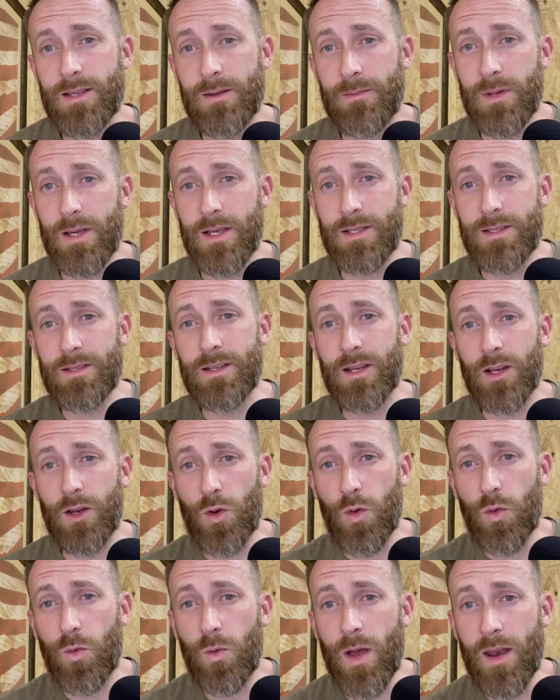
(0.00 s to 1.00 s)
amidst
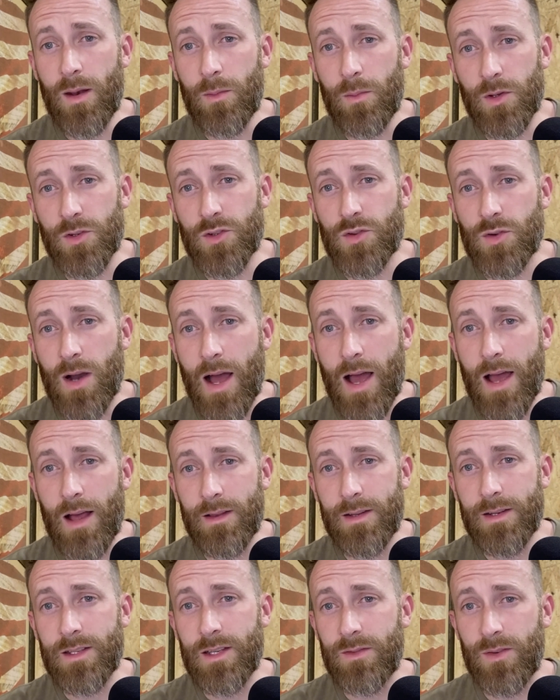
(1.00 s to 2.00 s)
incredible trial
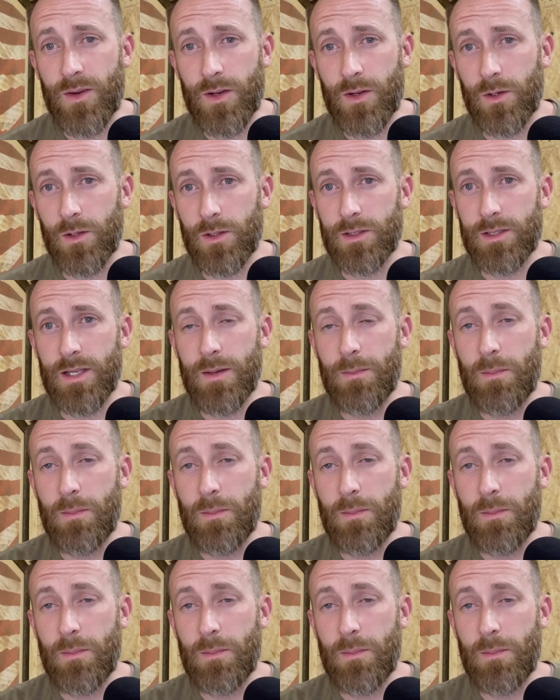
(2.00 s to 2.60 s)
and difficulty